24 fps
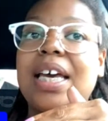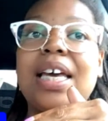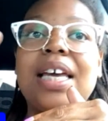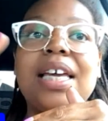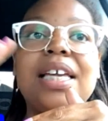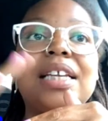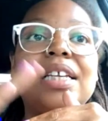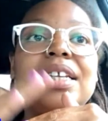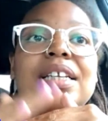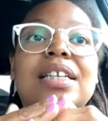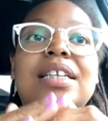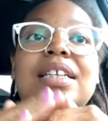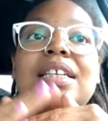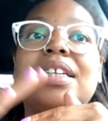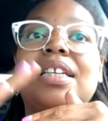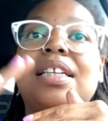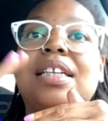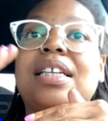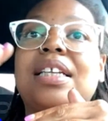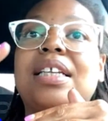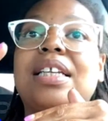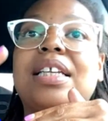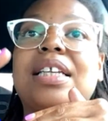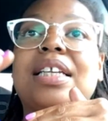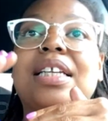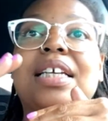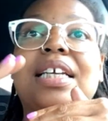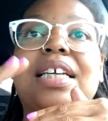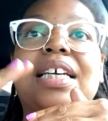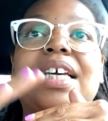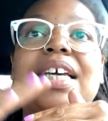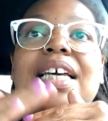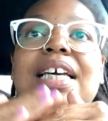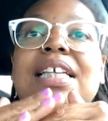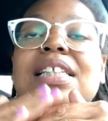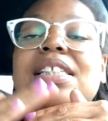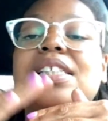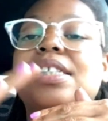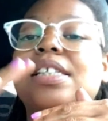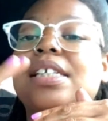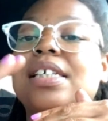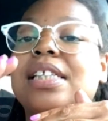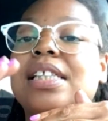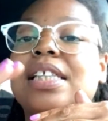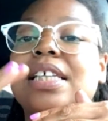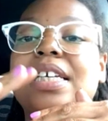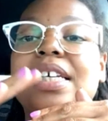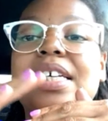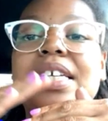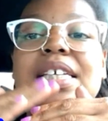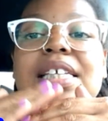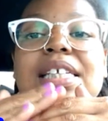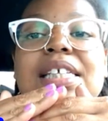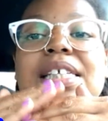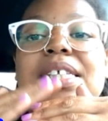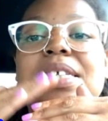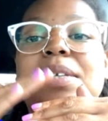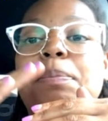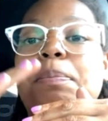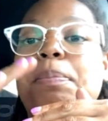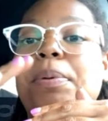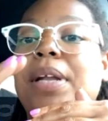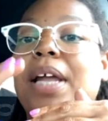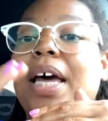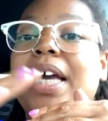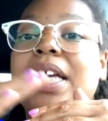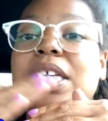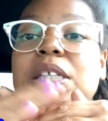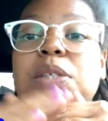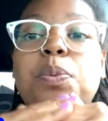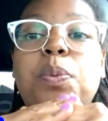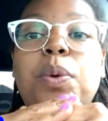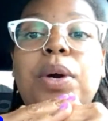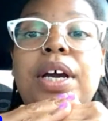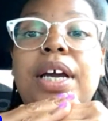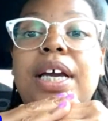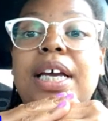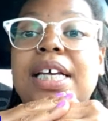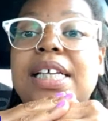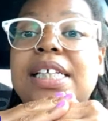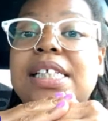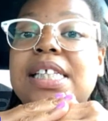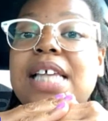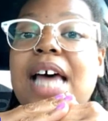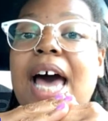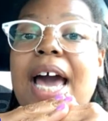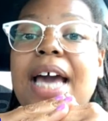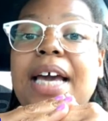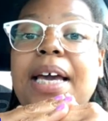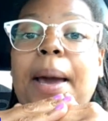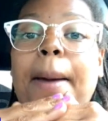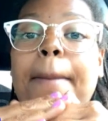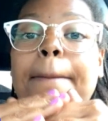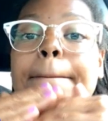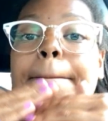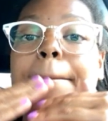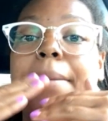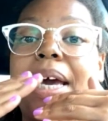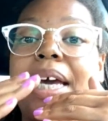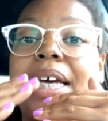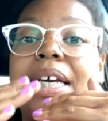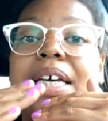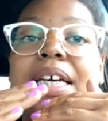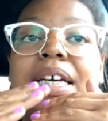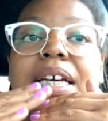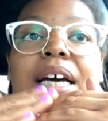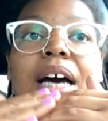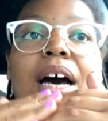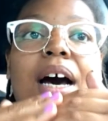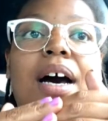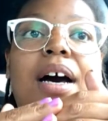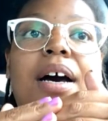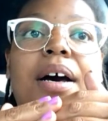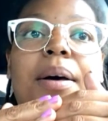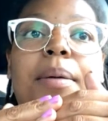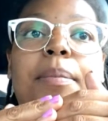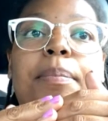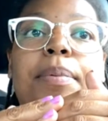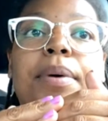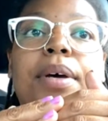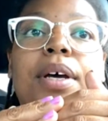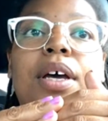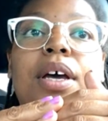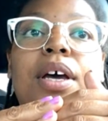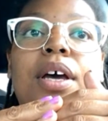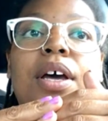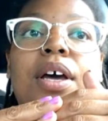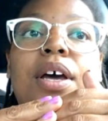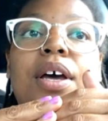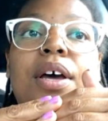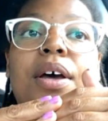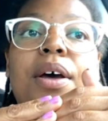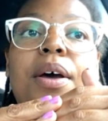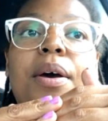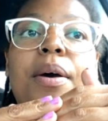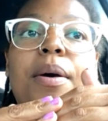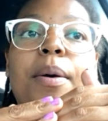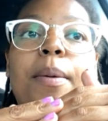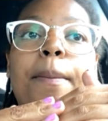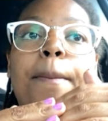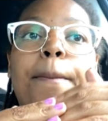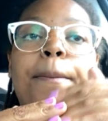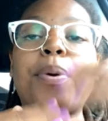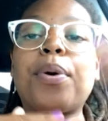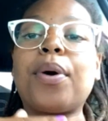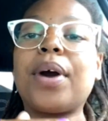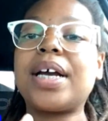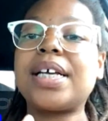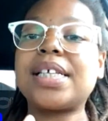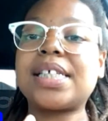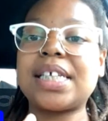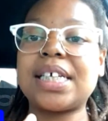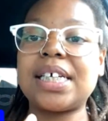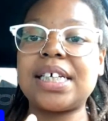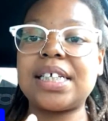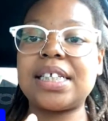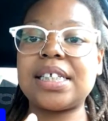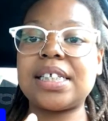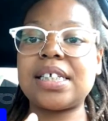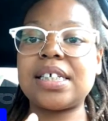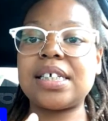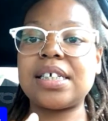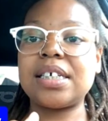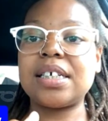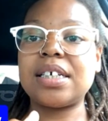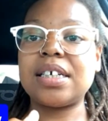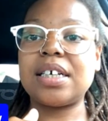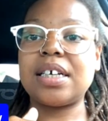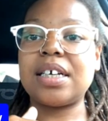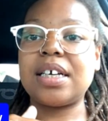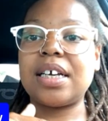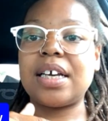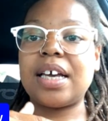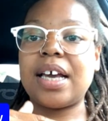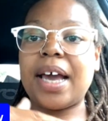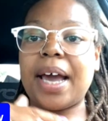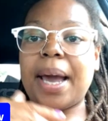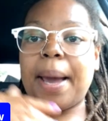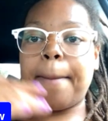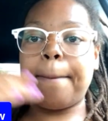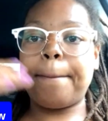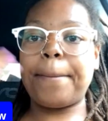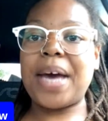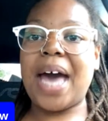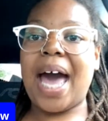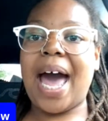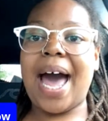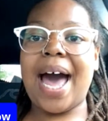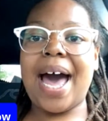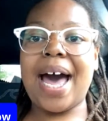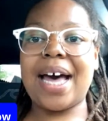it gets to this place where it's like making up present and